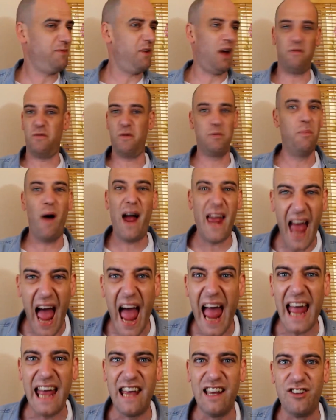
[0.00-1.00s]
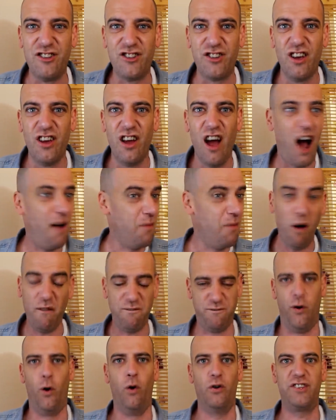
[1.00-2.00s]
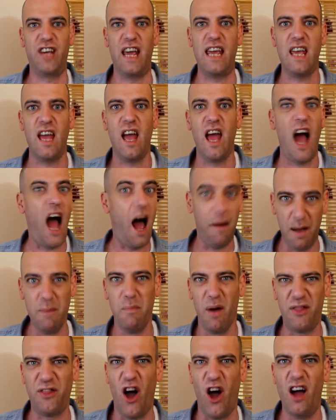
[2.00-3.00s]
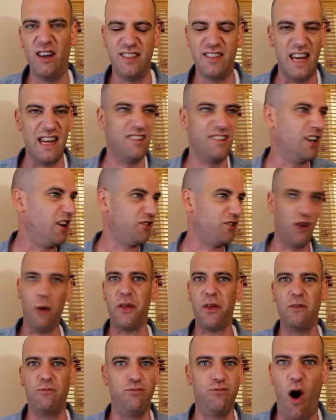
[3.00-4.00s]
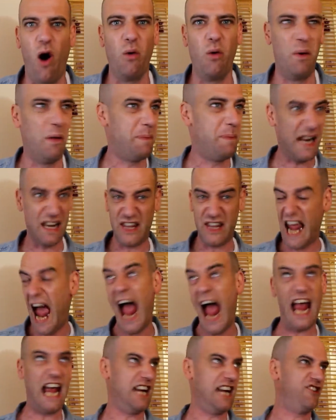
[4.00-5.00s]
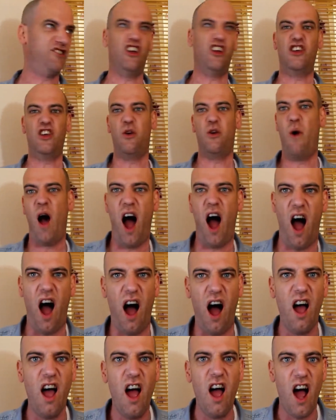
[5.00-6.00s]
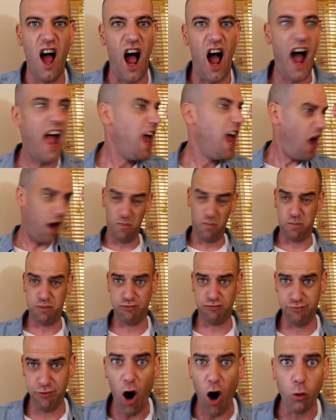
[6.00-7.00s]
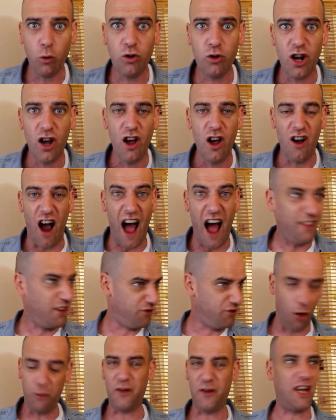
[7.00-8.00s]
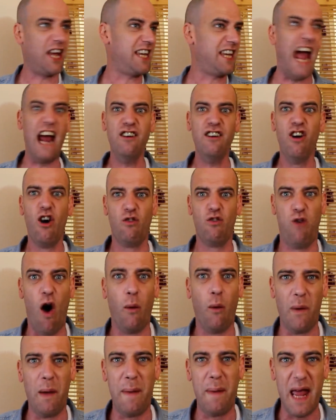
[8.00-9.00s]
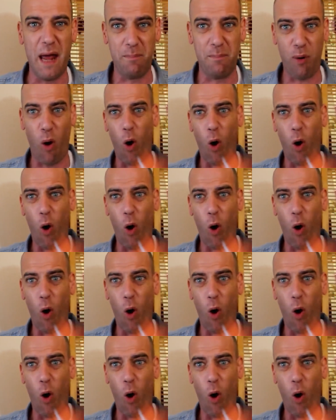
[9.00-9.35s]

with my age, I'm not 40, I'm in my 30s, and there's nothing wrong with being the age that you are. Alright, I'm broke, right? There's nothing, again, wrong with being poor,